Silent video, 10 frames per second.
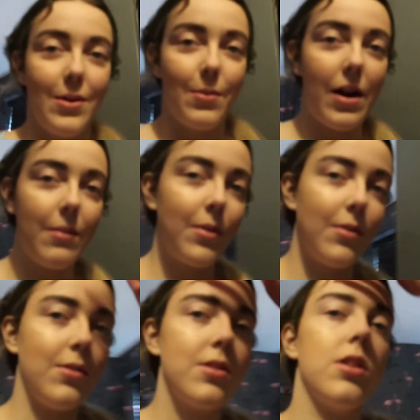where I'm
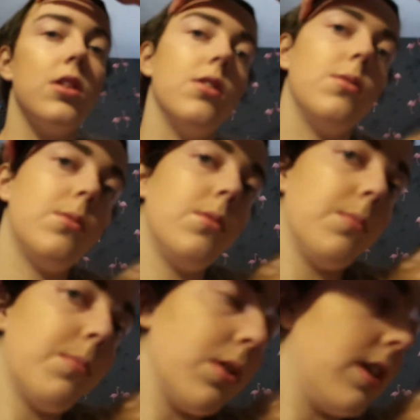going to
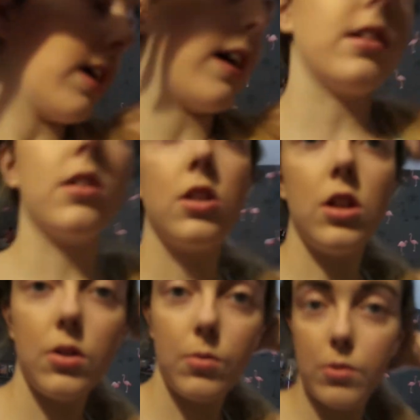put you guys
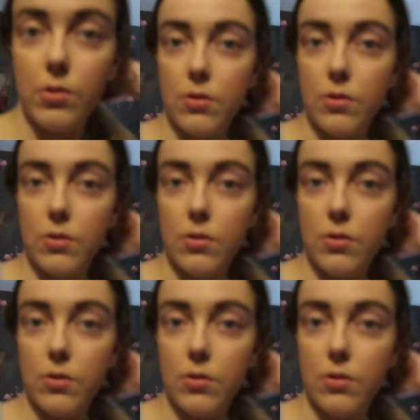to